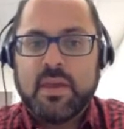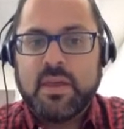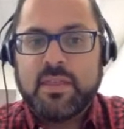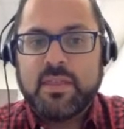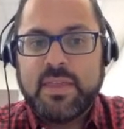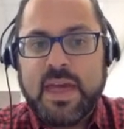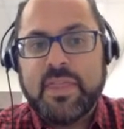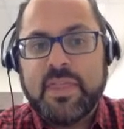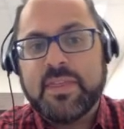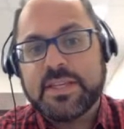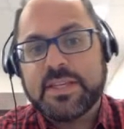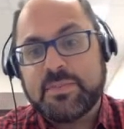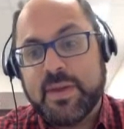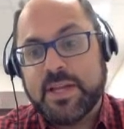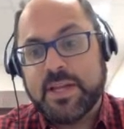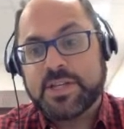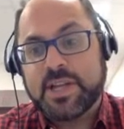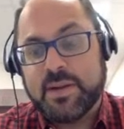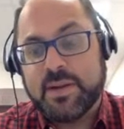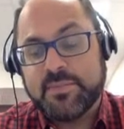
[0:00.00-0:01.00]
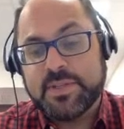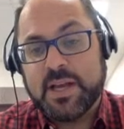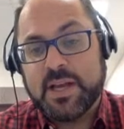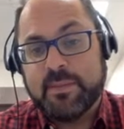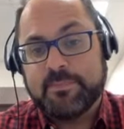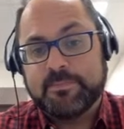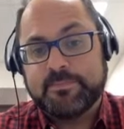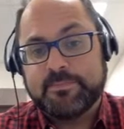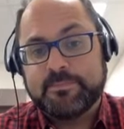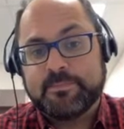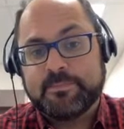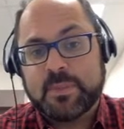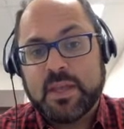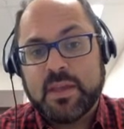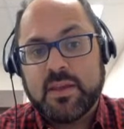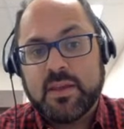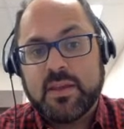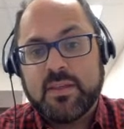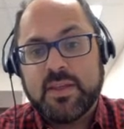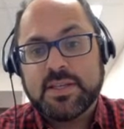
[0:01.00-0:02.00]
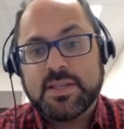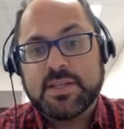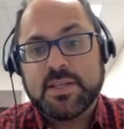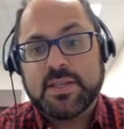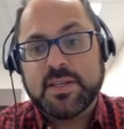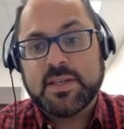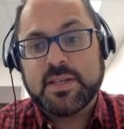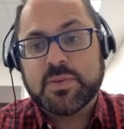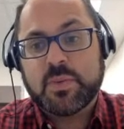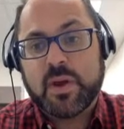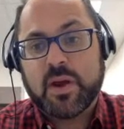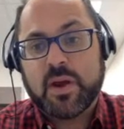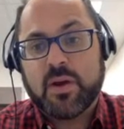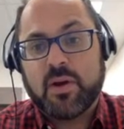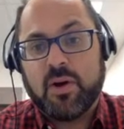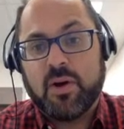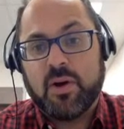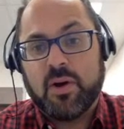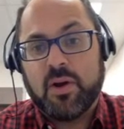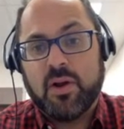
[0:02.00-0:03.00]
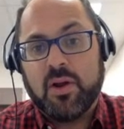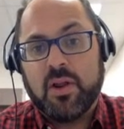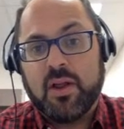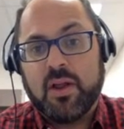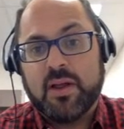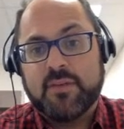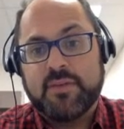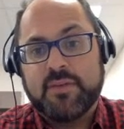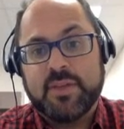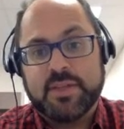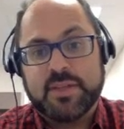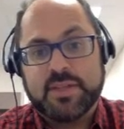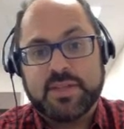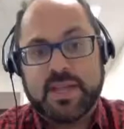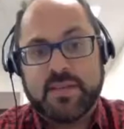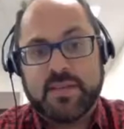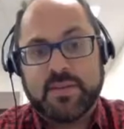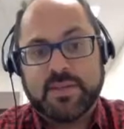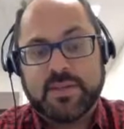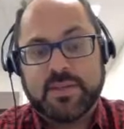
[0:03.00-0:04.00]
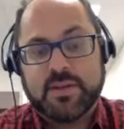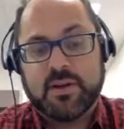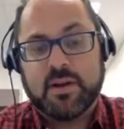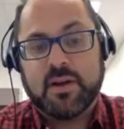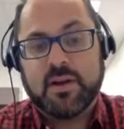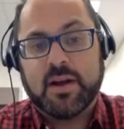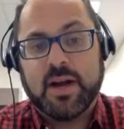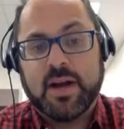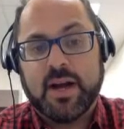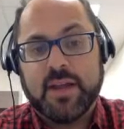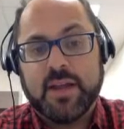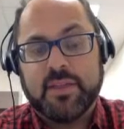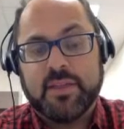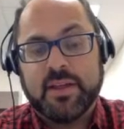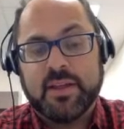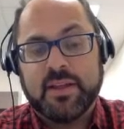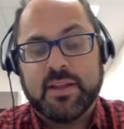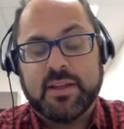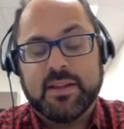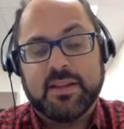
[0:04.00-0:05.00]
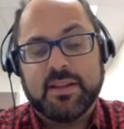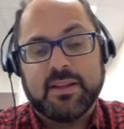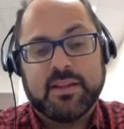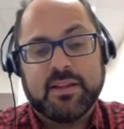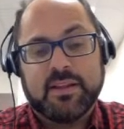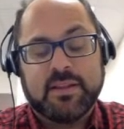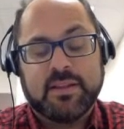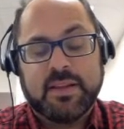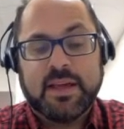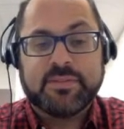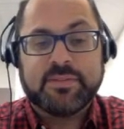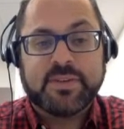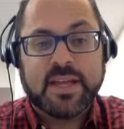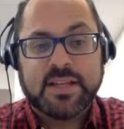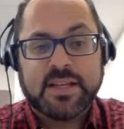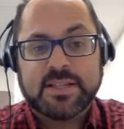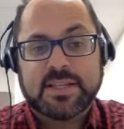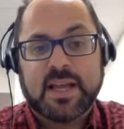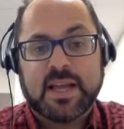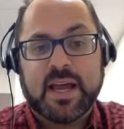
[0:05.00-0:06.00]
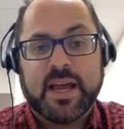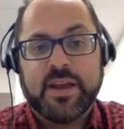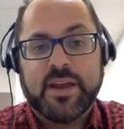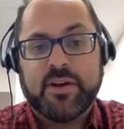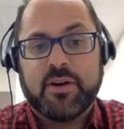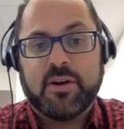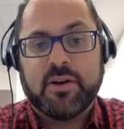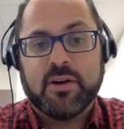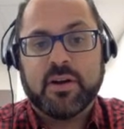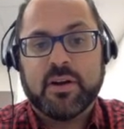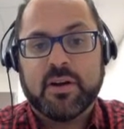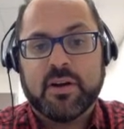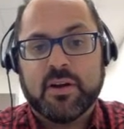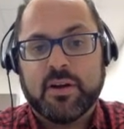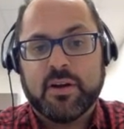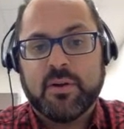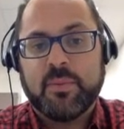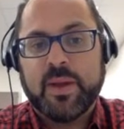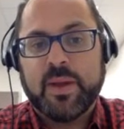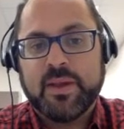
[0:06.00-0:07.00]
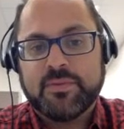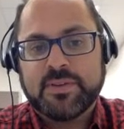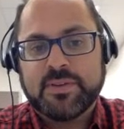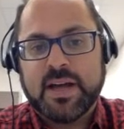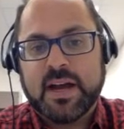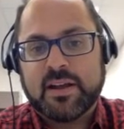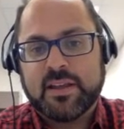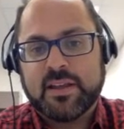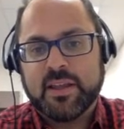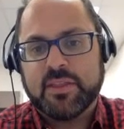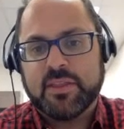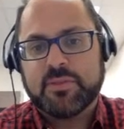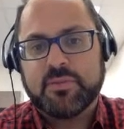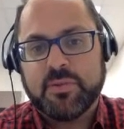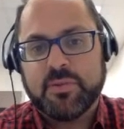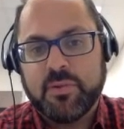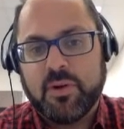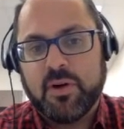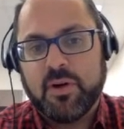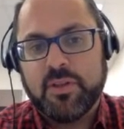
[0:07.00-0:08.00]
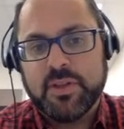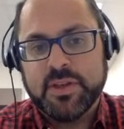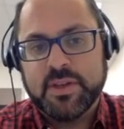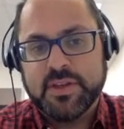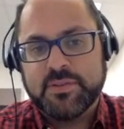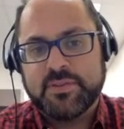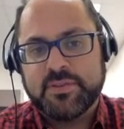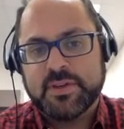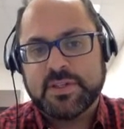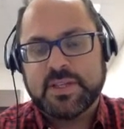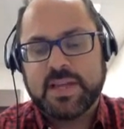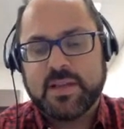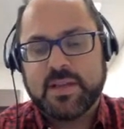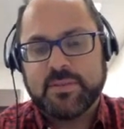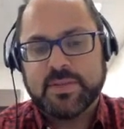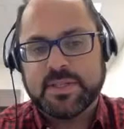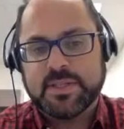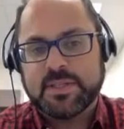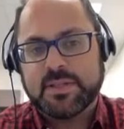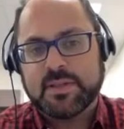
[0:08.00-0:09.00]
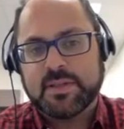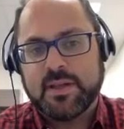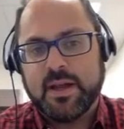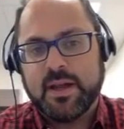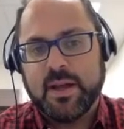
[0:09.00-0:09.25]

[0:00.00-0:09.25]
Then this page comes up. This is where all of the assignments are. On the left-hand side are a way of toggling through all the different assignments.